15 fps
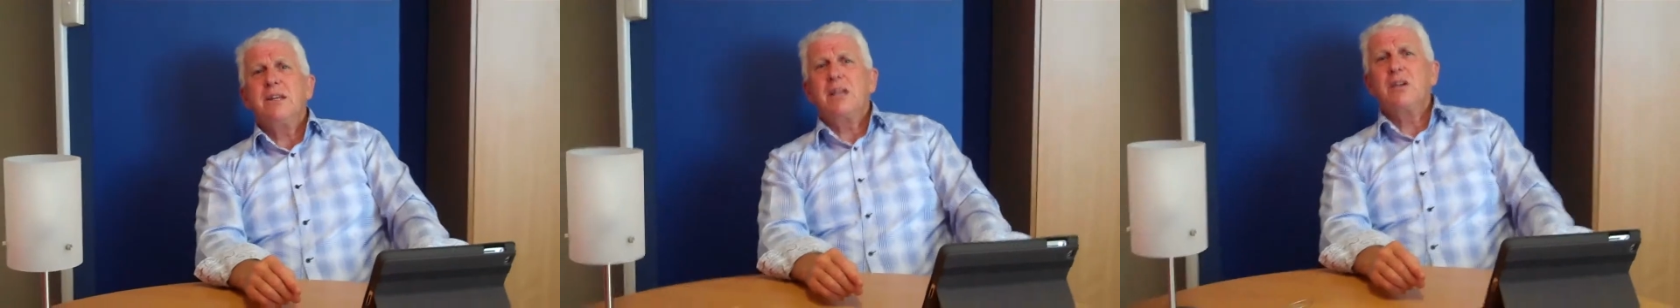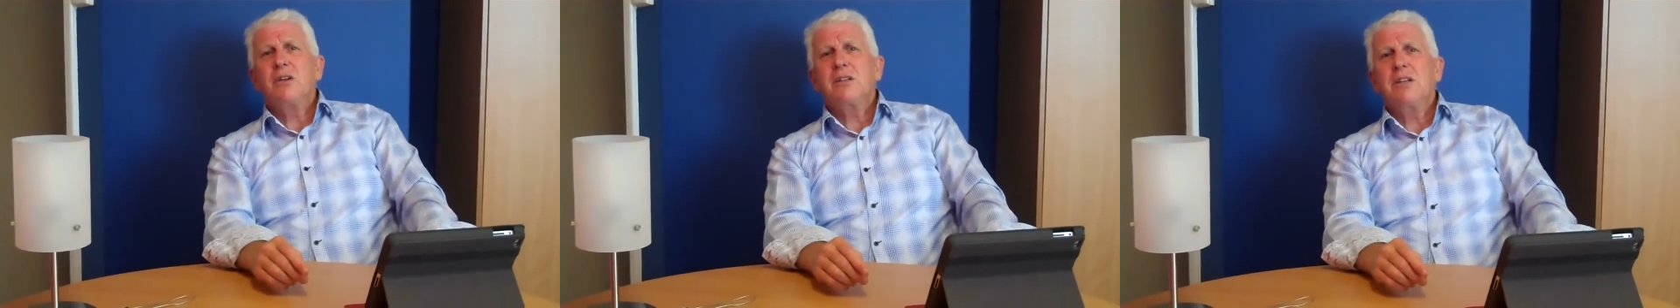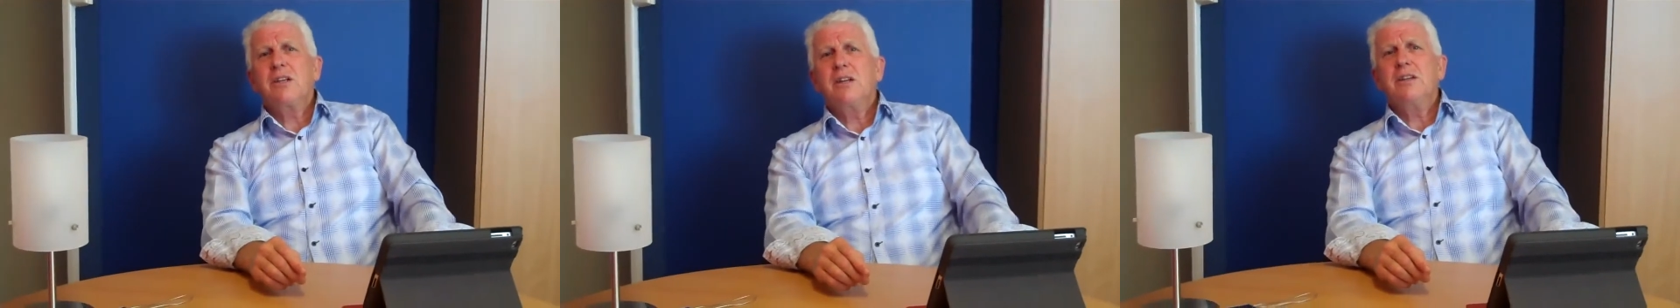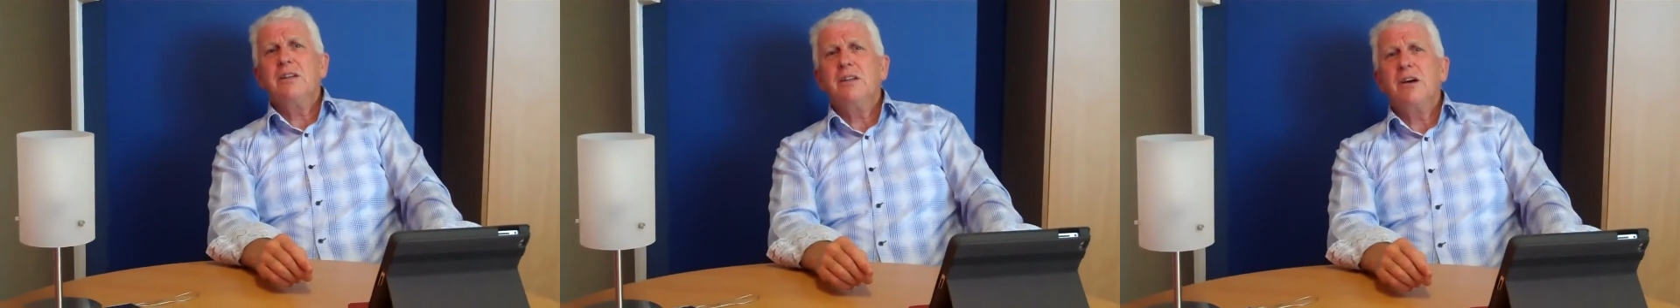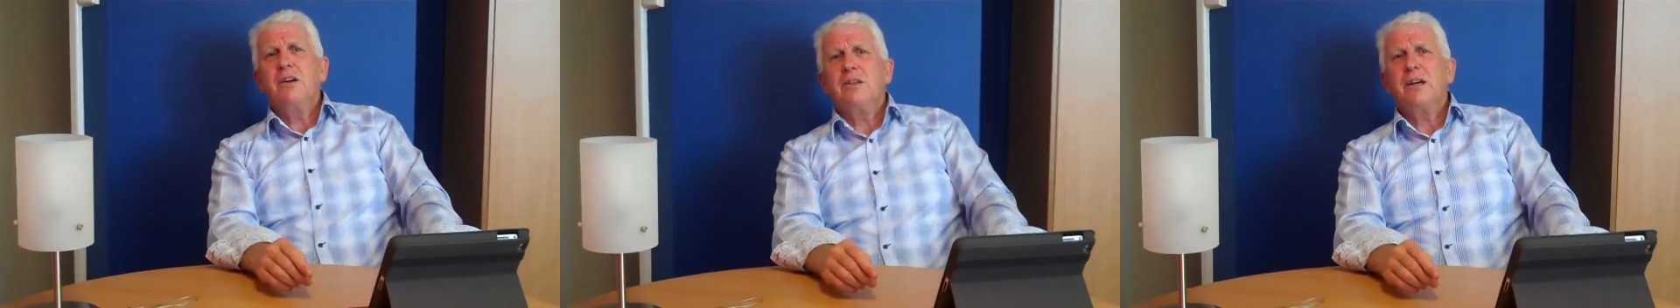They looked at it.
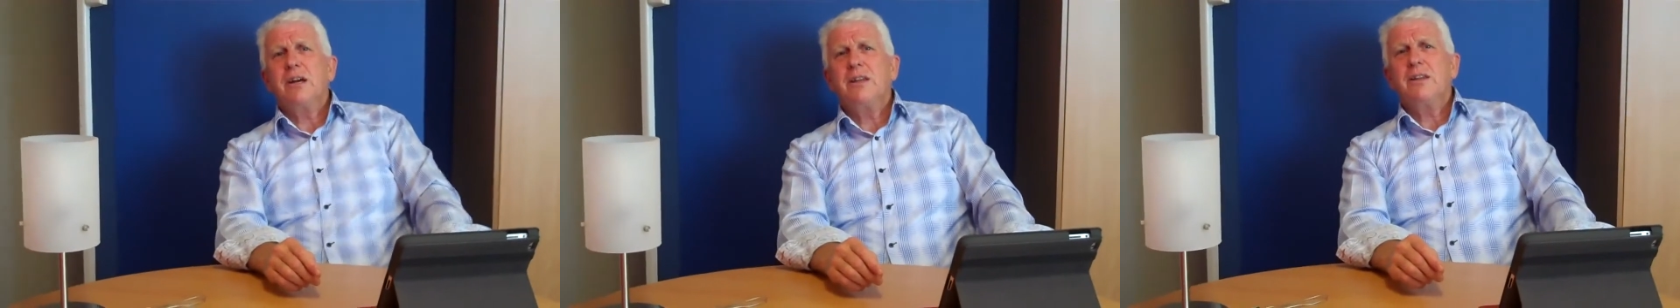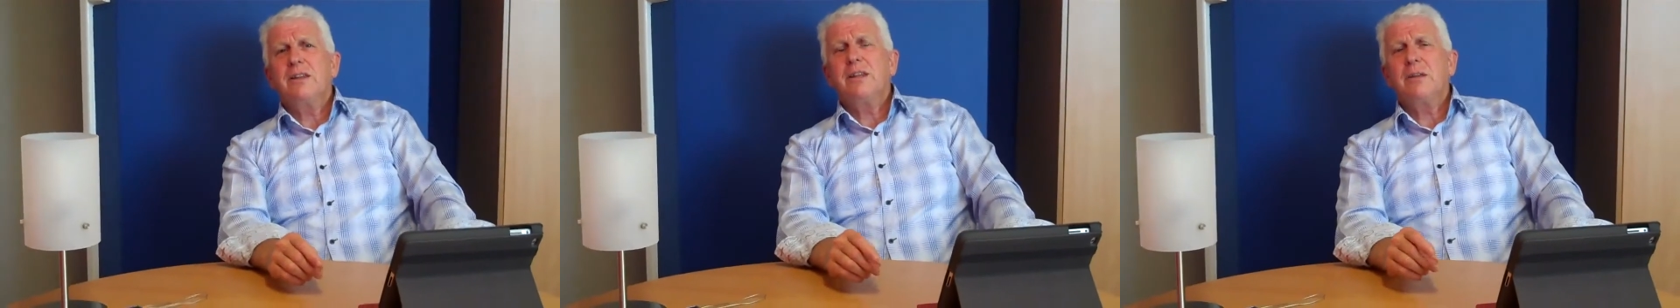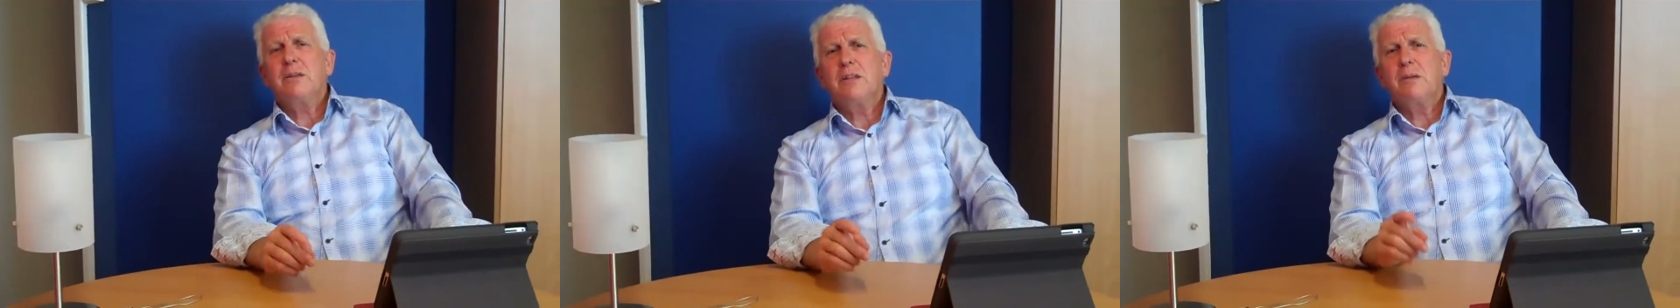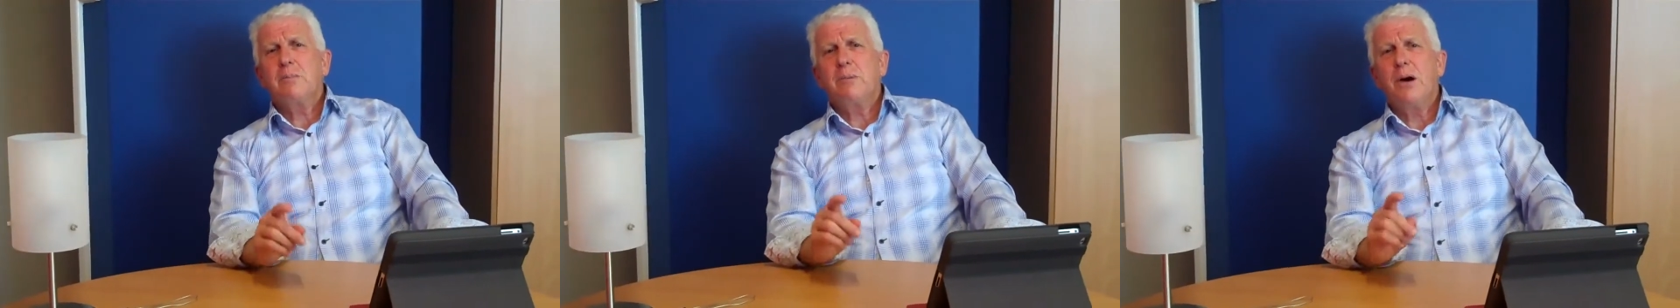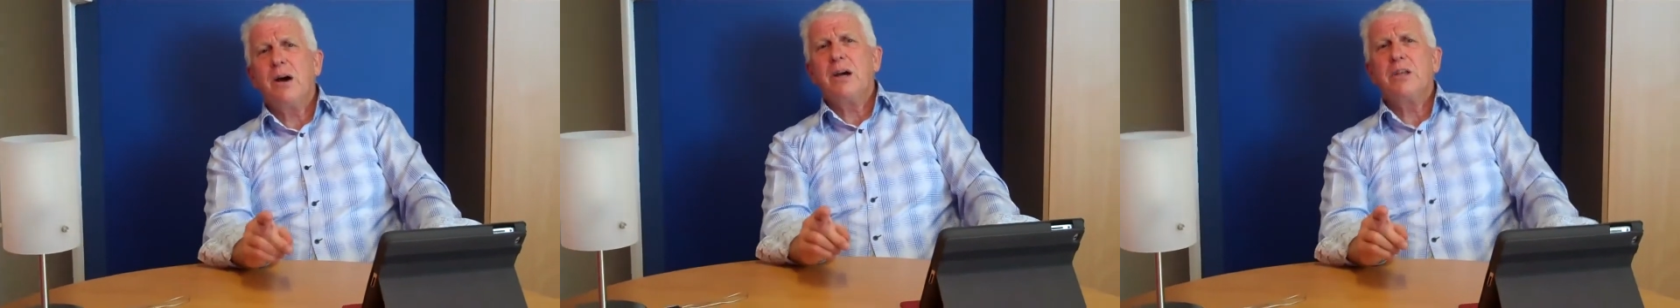
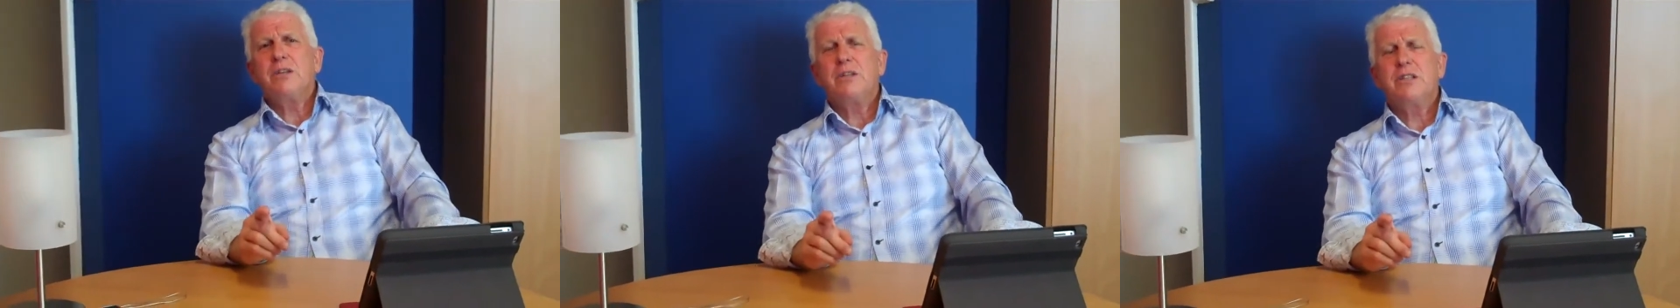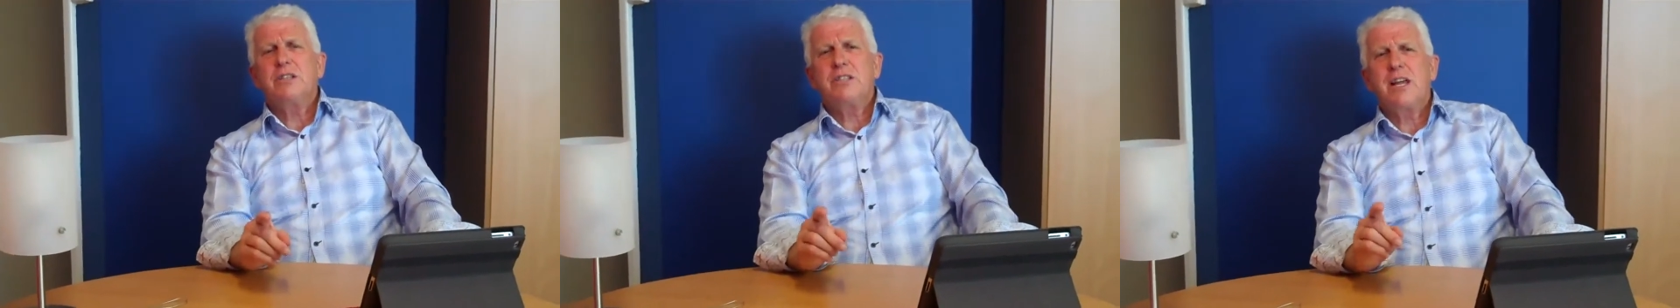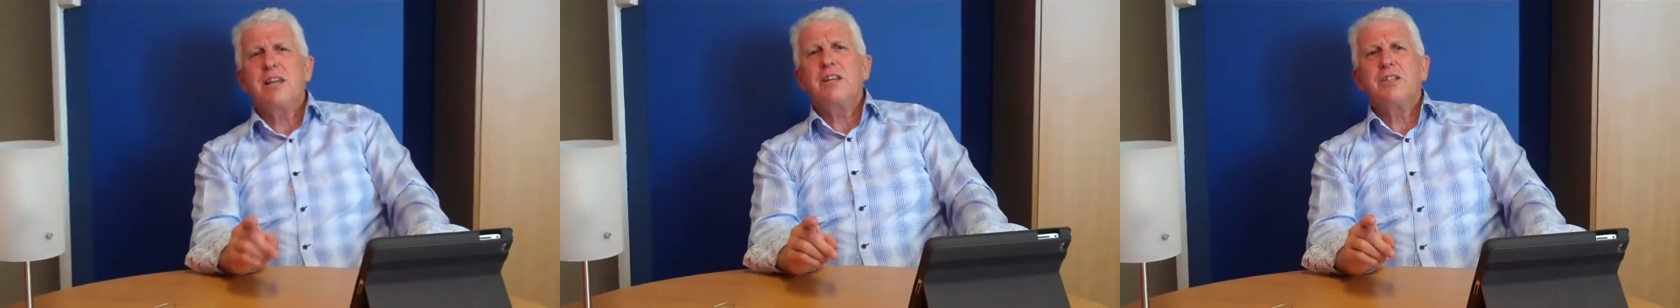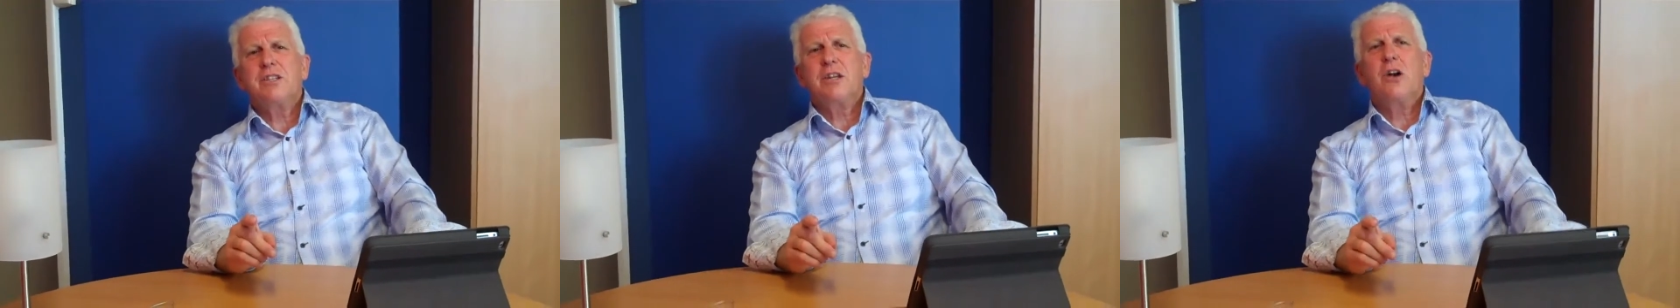The seller said,